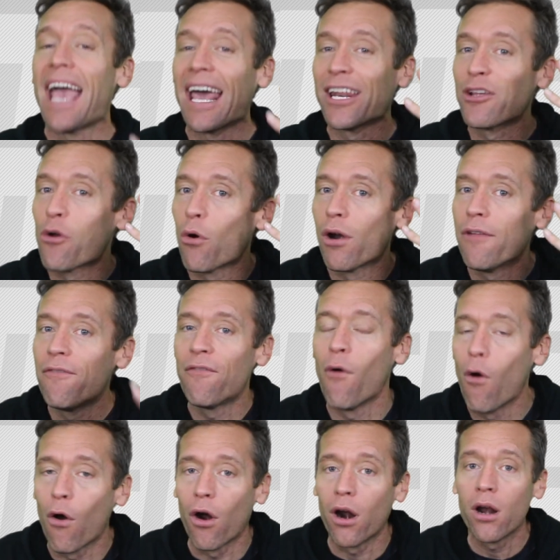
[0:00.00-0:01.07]
category
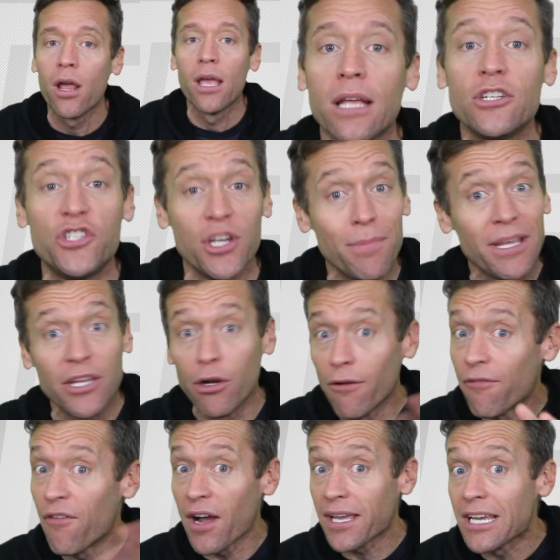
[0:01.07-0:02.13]
4, Jimmy, you're
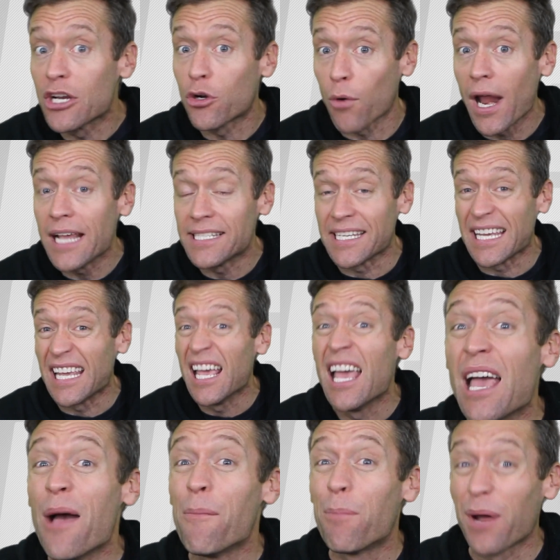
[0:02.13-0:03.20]
f***ing crazy,
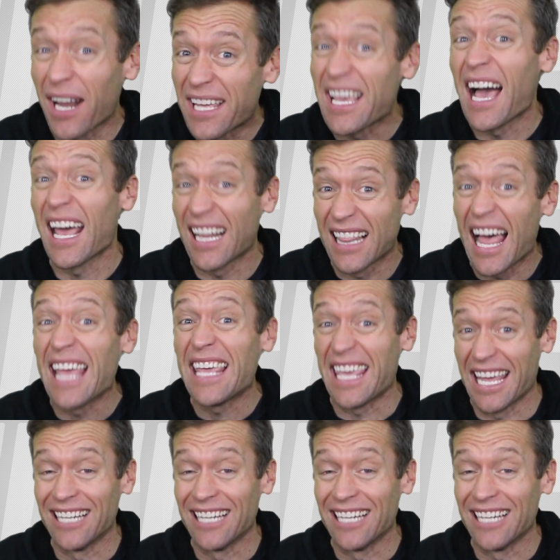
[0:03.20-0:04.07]
but I kinda like